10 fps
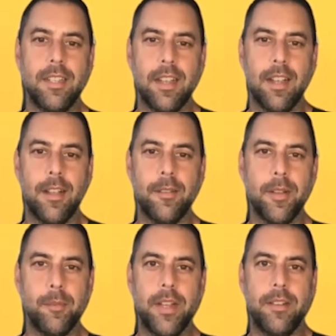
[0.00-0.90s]

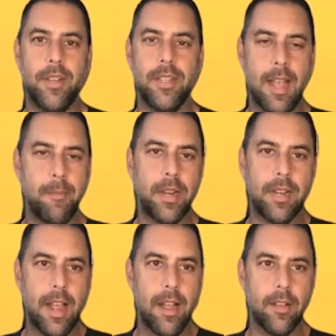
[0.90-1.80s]
a bit of what's happening
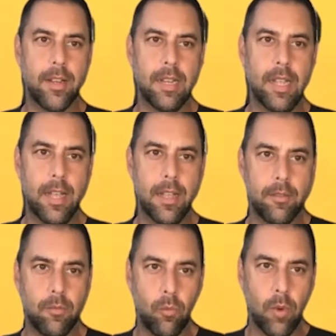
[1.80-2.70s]
now
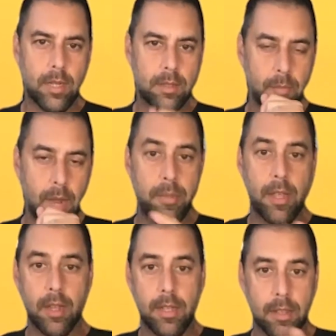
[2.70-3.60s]
and what might
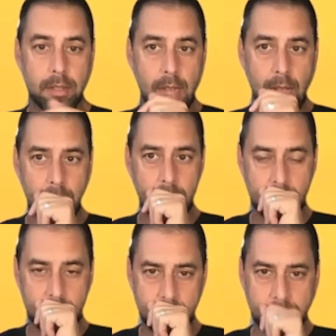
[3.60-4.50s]
be on the other side,
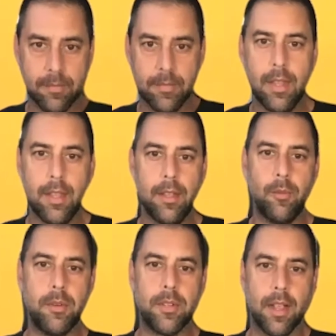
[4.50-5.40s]
as
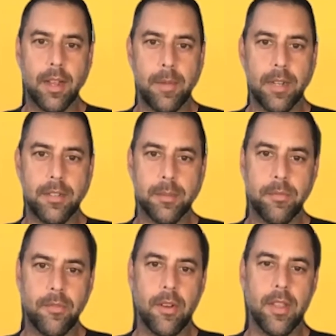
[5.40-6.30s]
we were talking about just
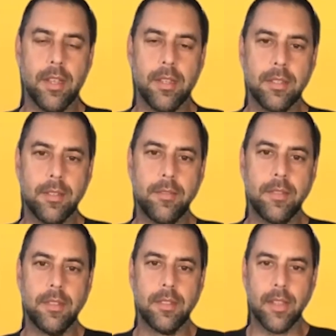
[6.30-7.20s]
before this.
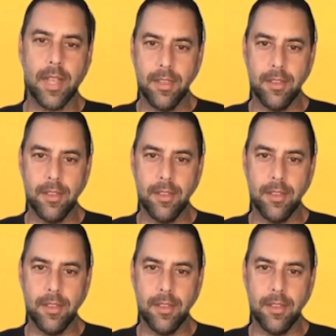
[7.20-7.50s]
So thank you.